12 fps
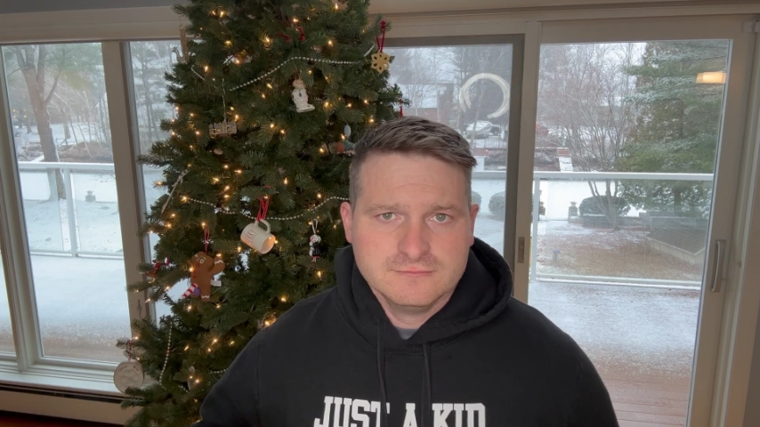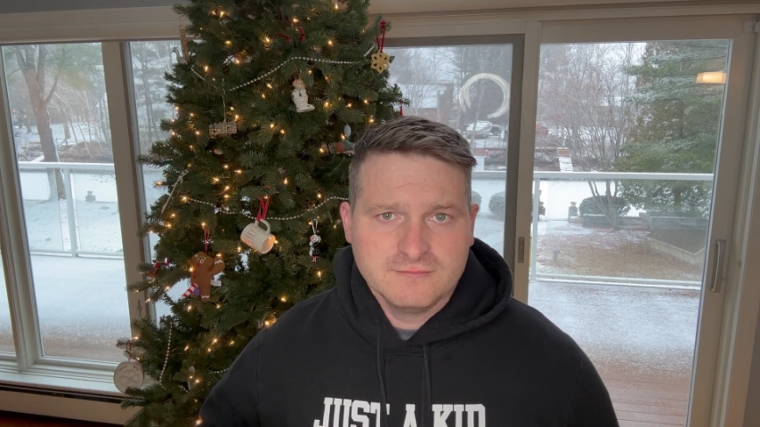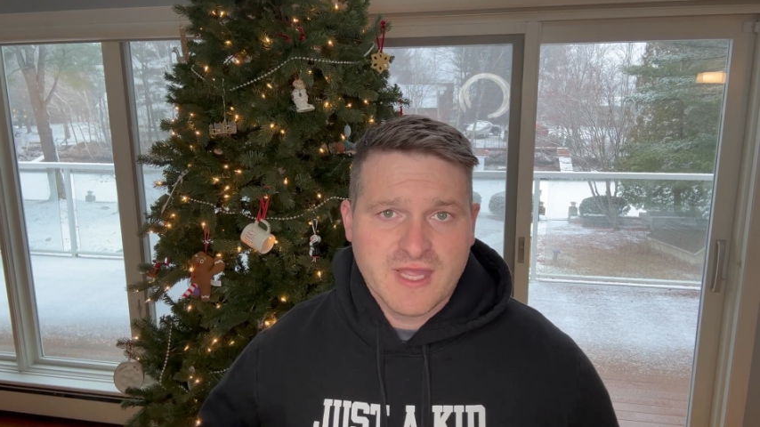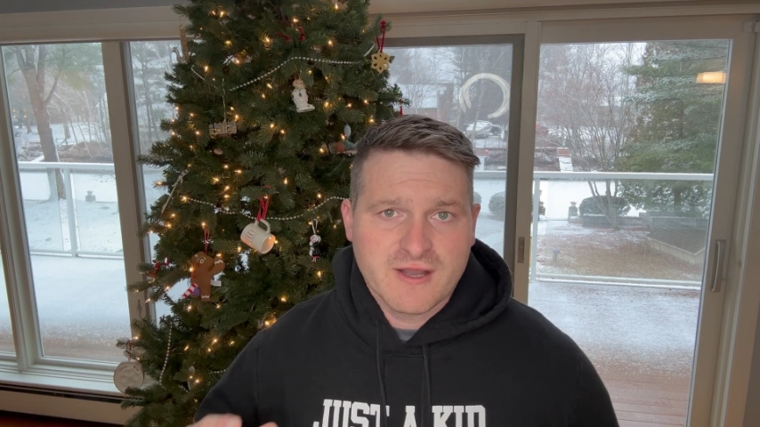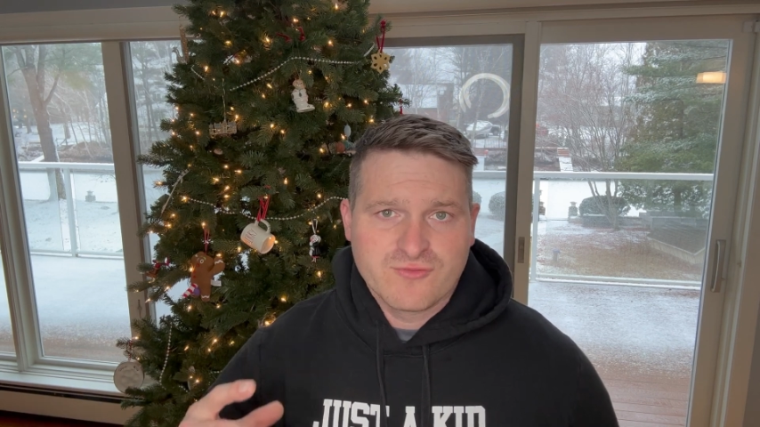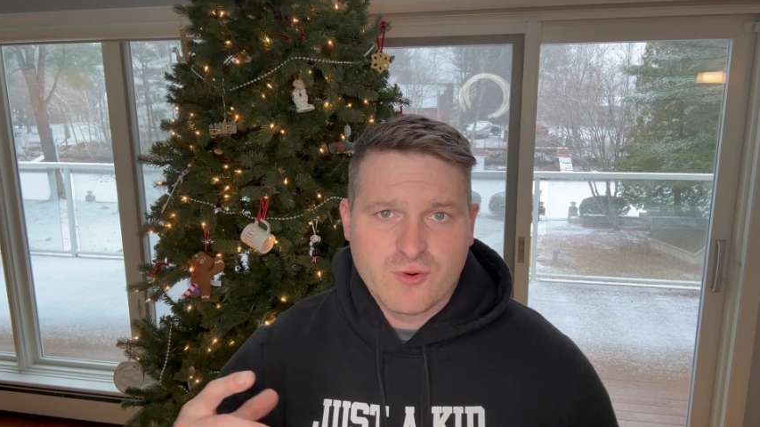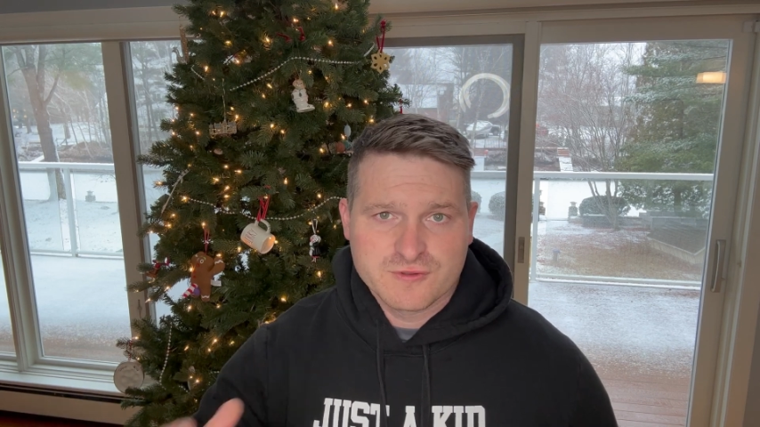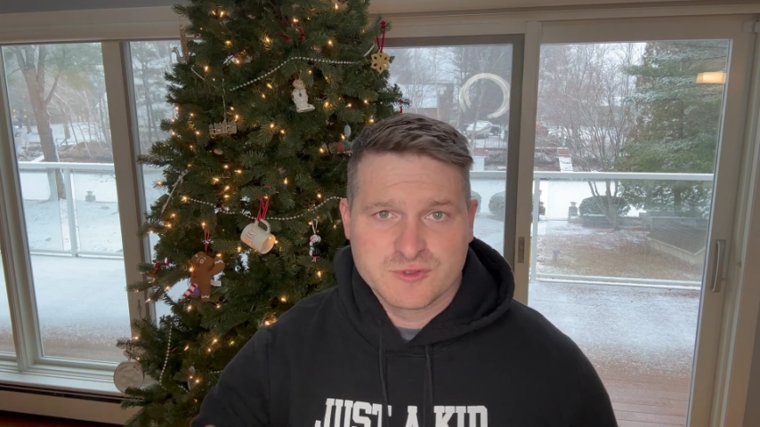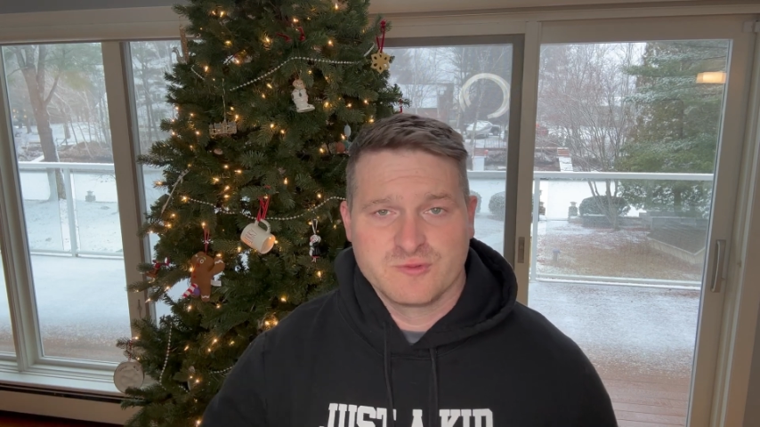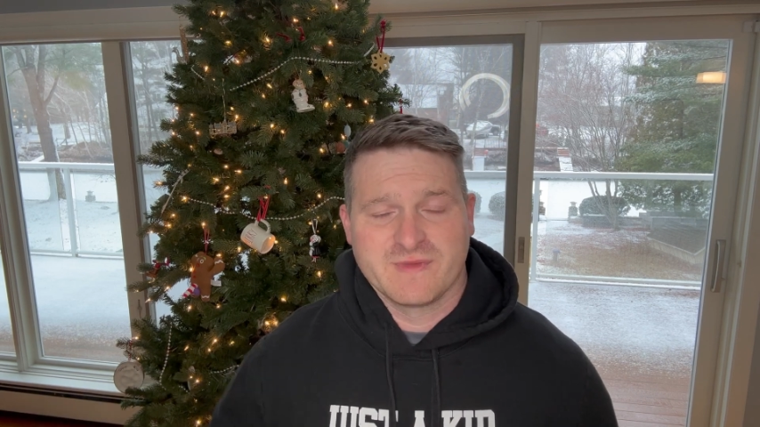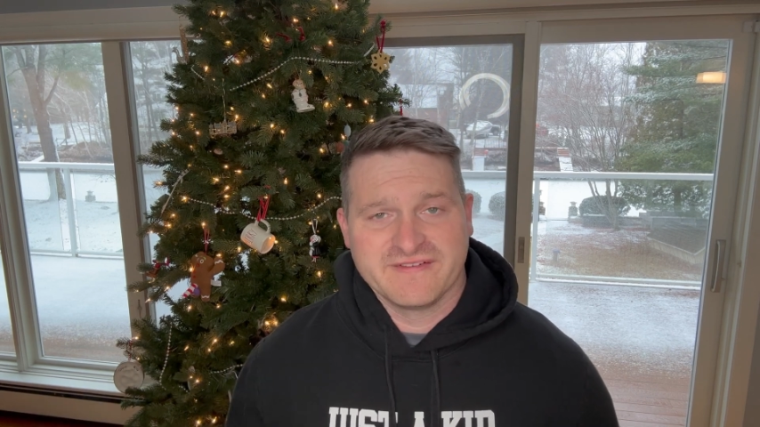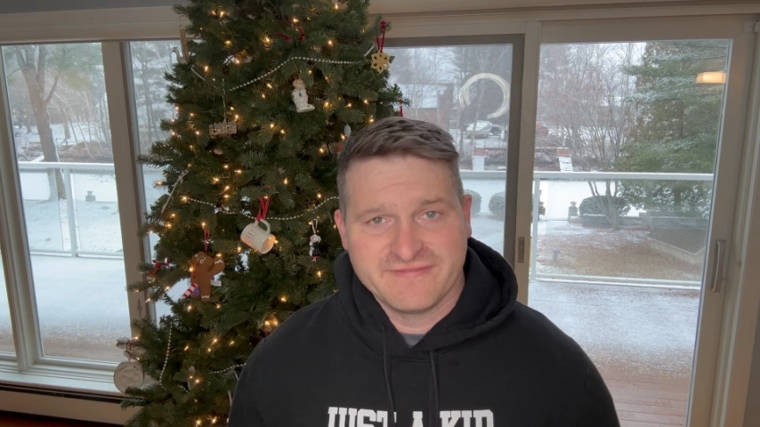Now, of course,
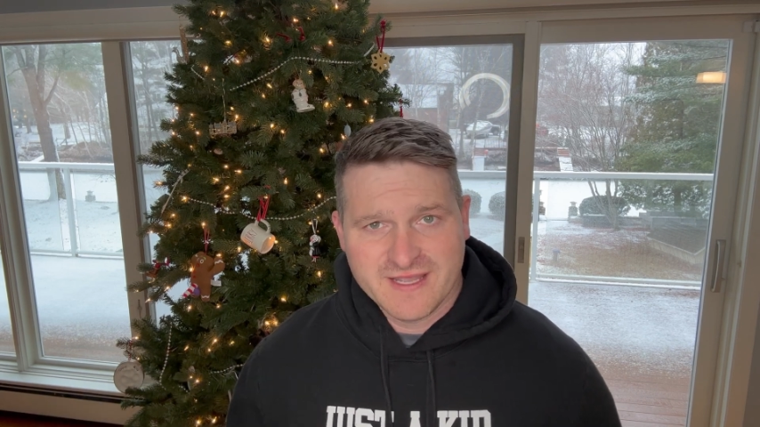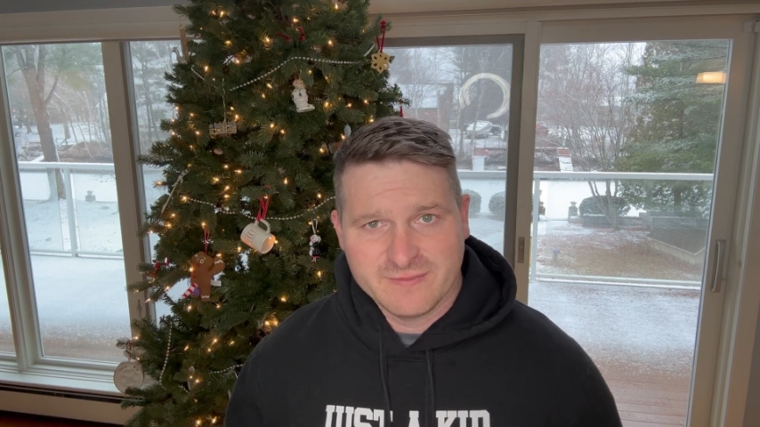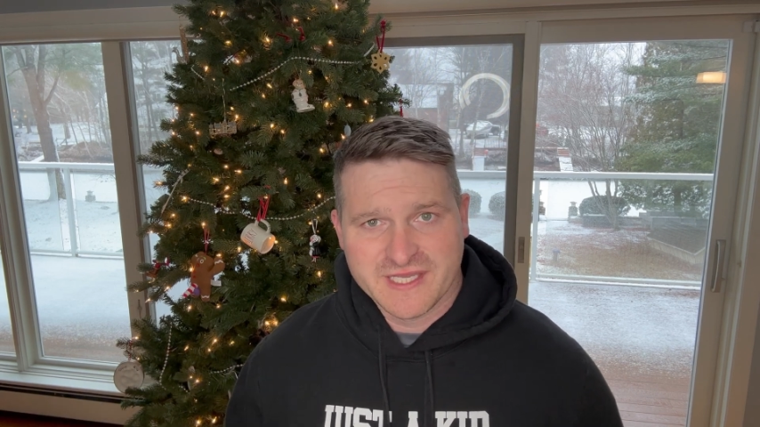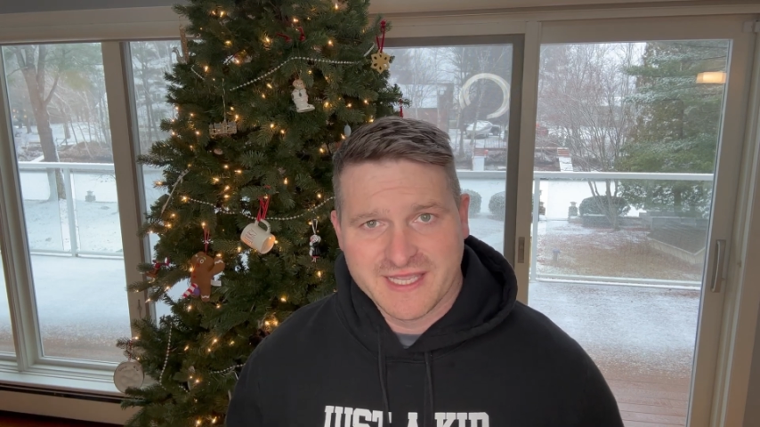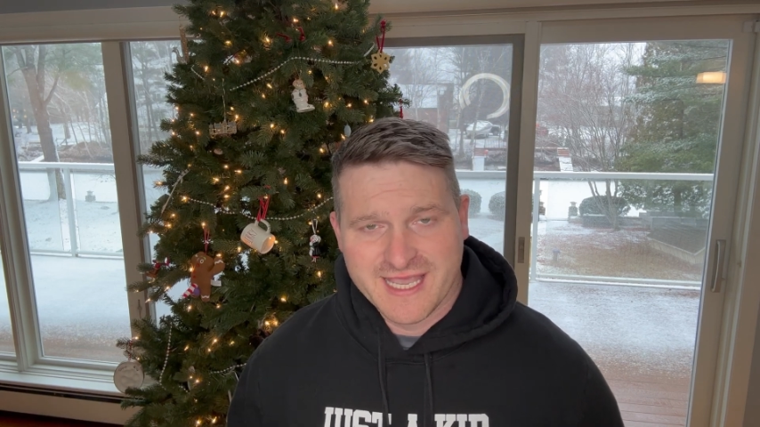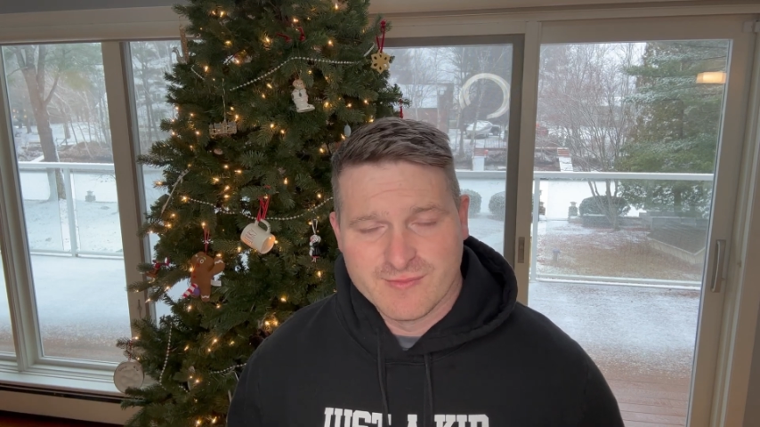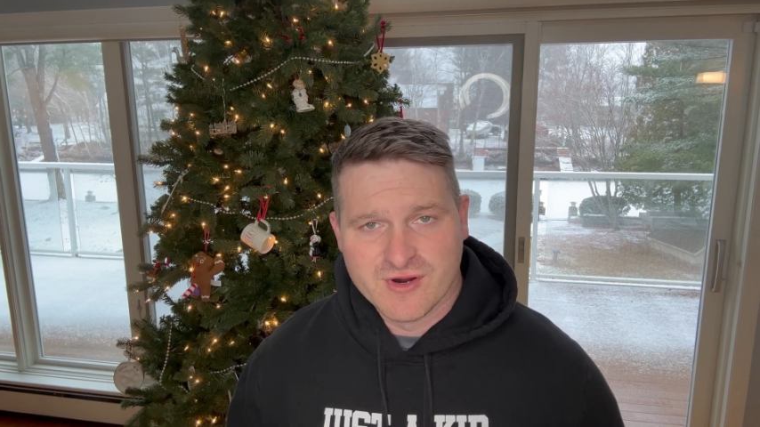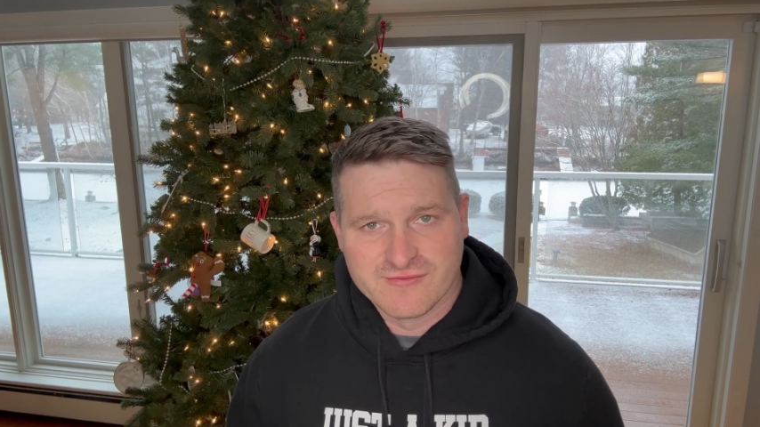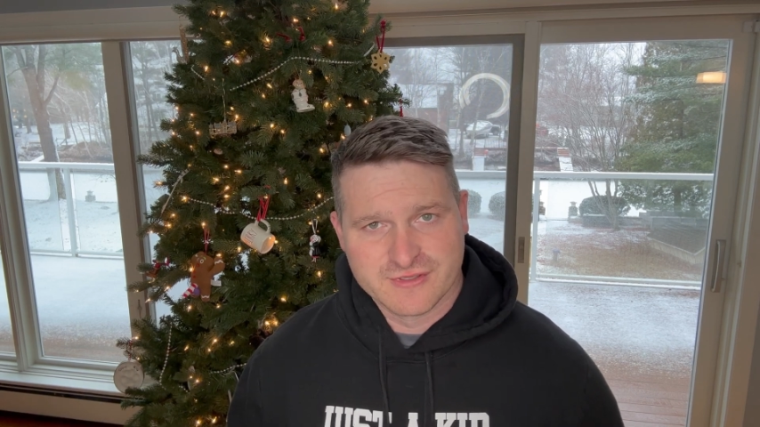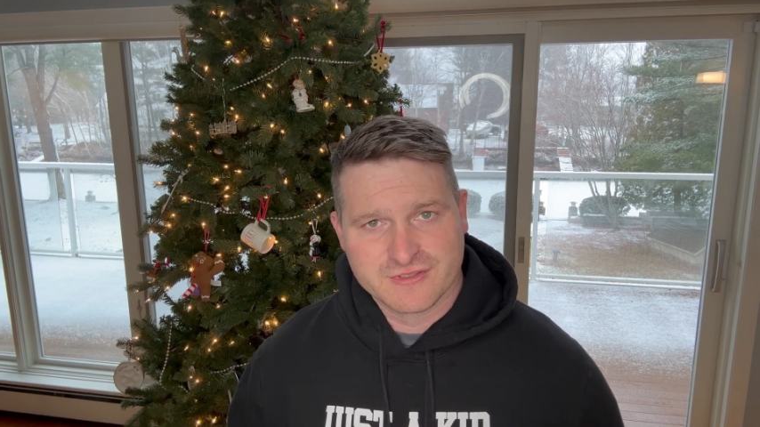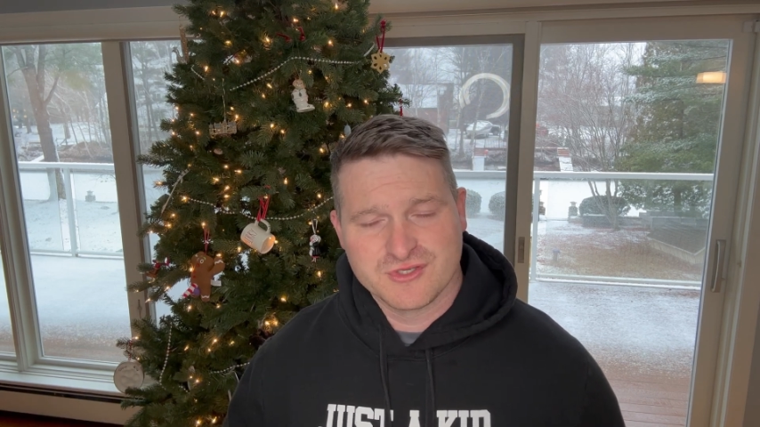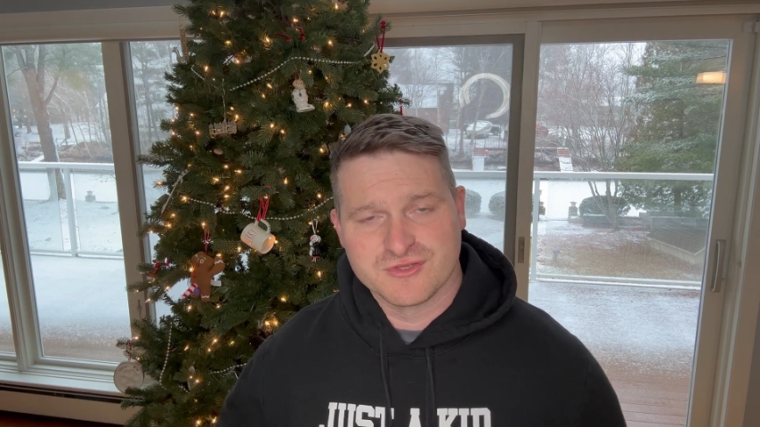when my family came
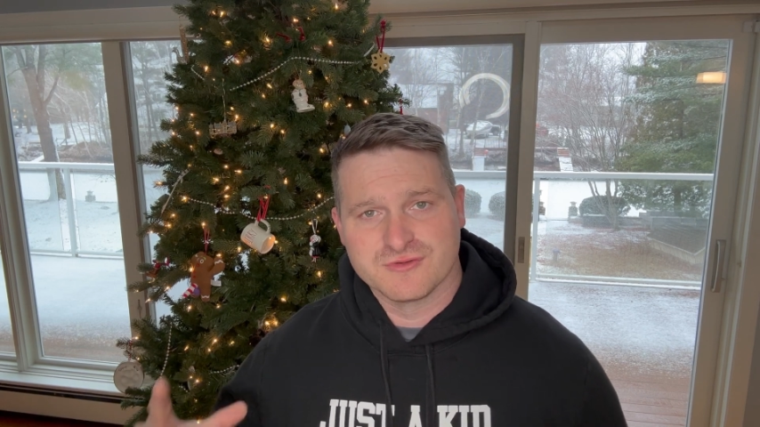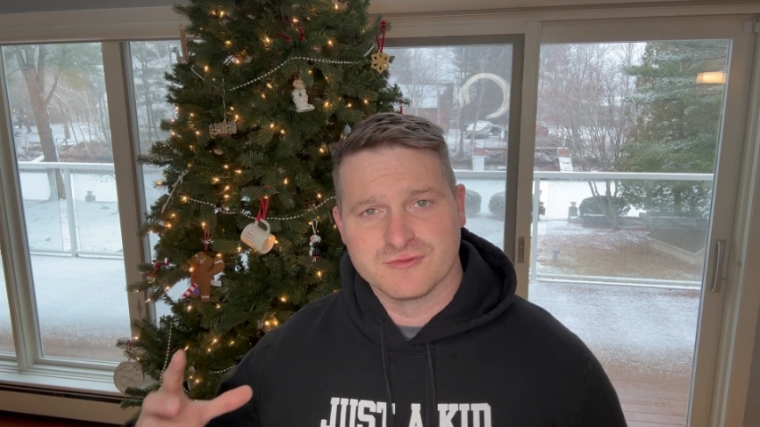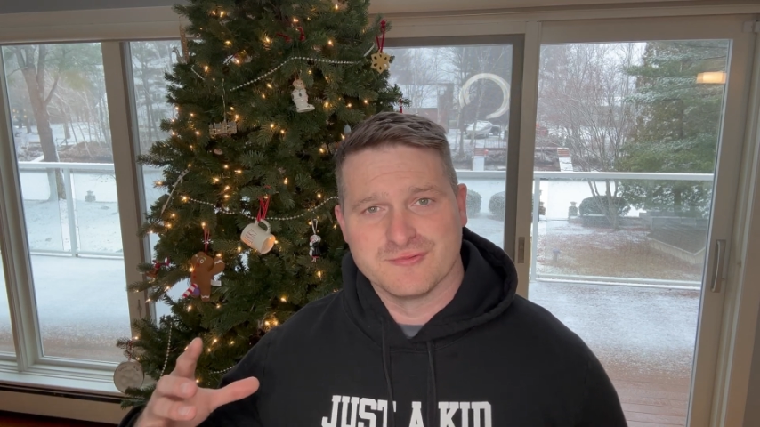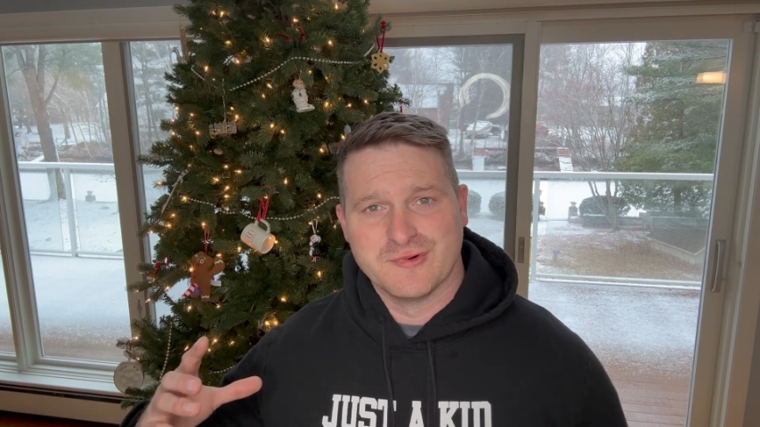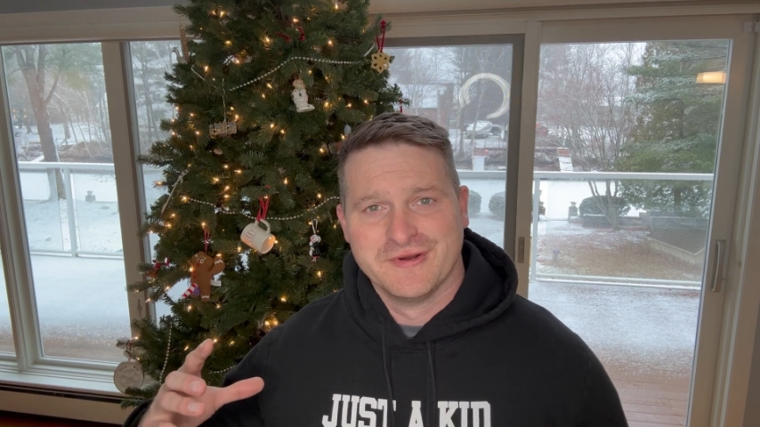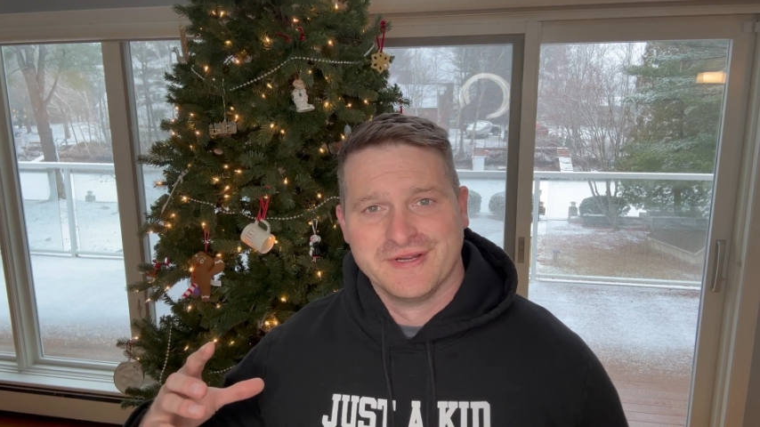over to